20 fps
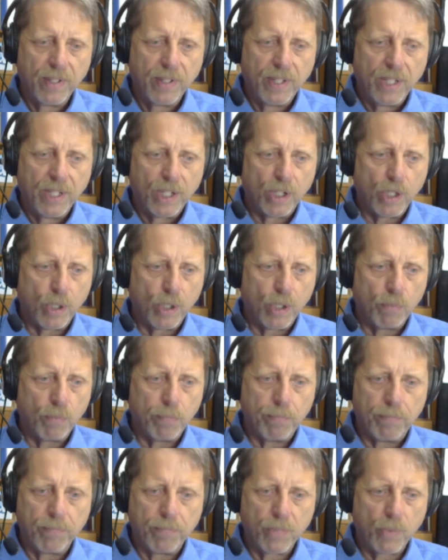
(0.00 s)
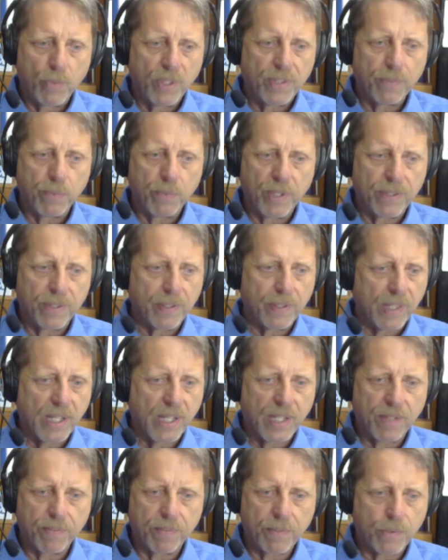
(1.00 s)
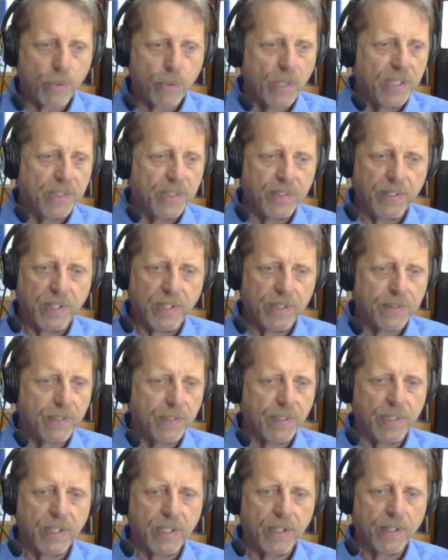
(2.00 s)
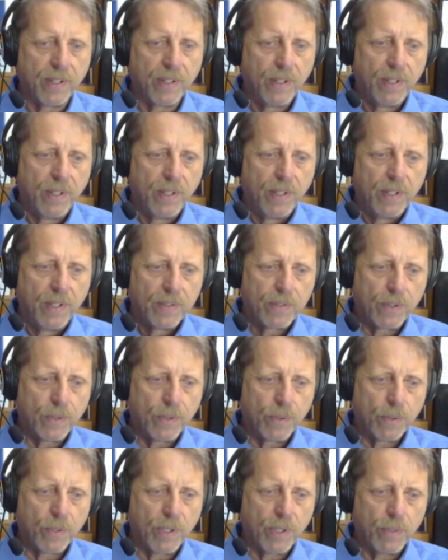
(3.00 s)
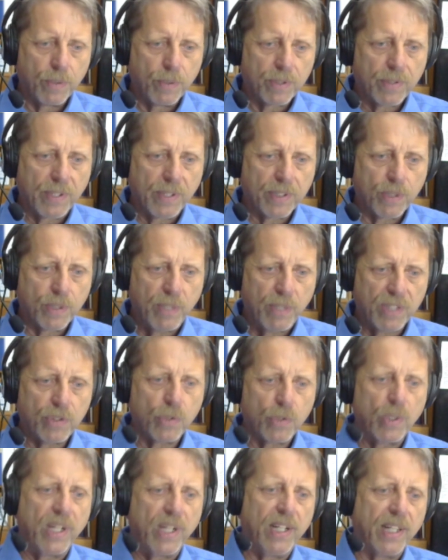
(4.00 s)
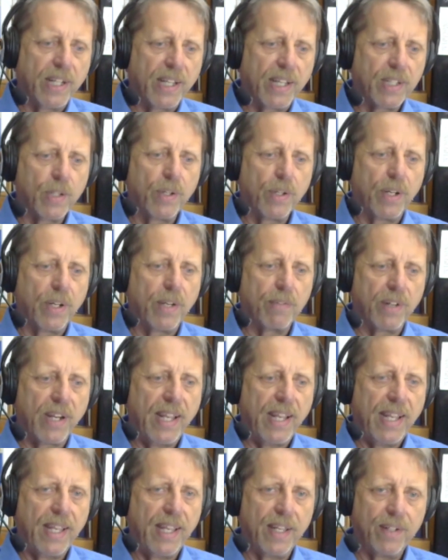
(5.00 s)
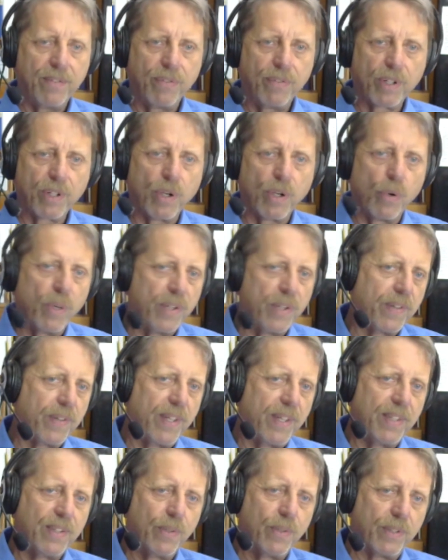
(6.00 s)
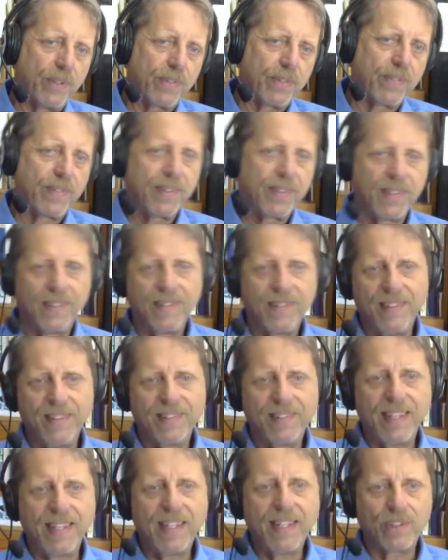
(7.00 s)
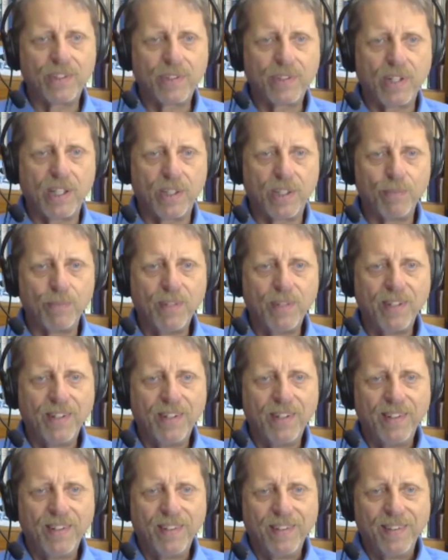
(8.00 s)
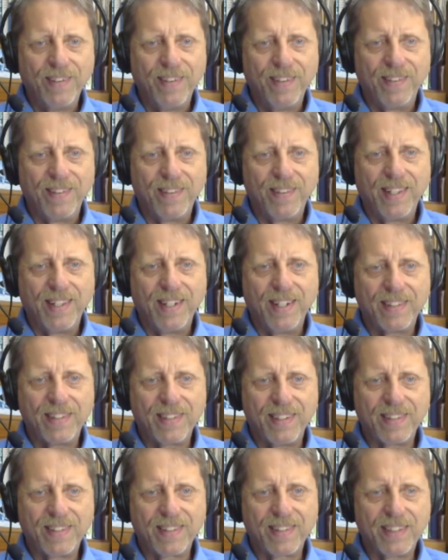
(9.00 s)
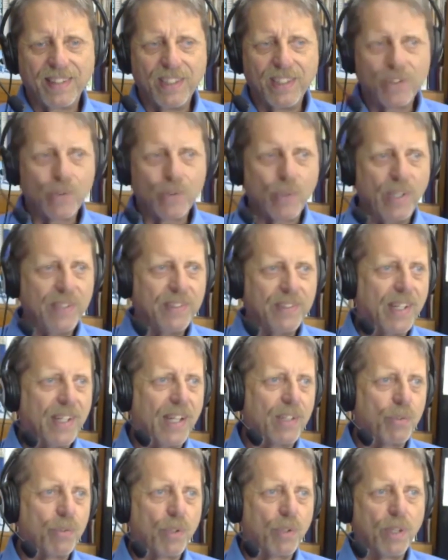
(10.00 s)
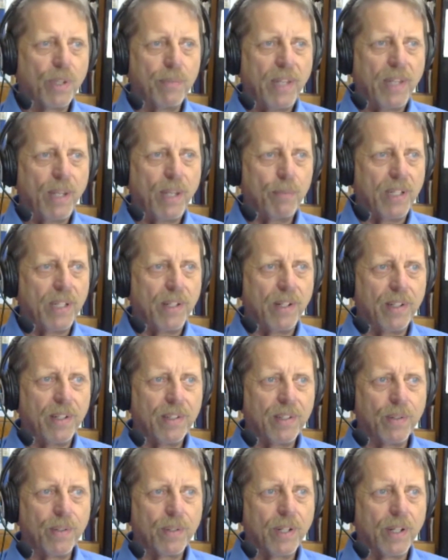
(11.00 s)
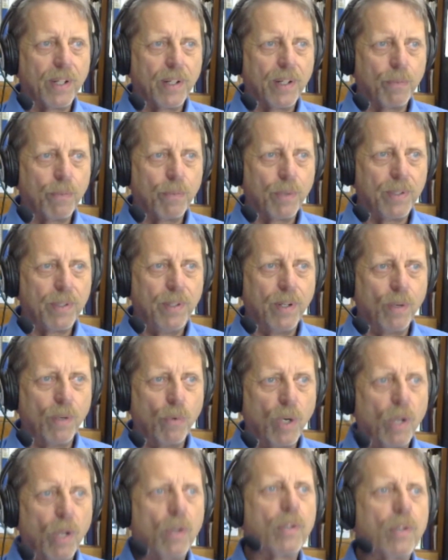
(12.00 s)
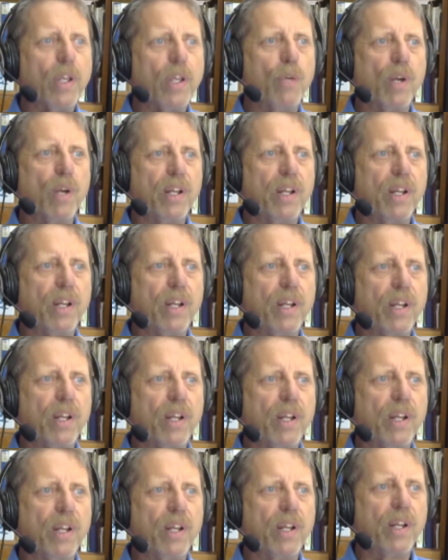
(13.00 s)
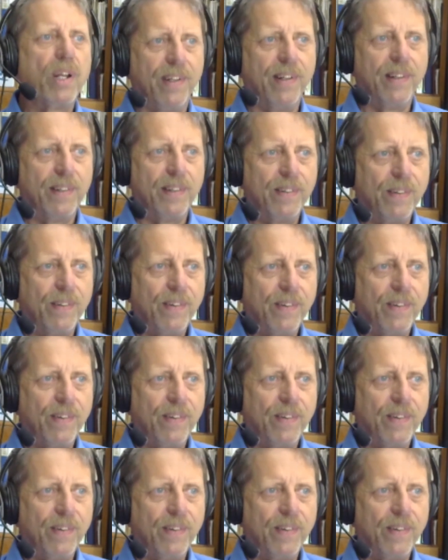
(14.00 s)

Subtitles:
with a lot of craziness in there. So it was like the best training I could have ever had for going into a insane asylum. And it's like these crazy guys would come at me, and I'd go kind of, well, okay, what else you got? And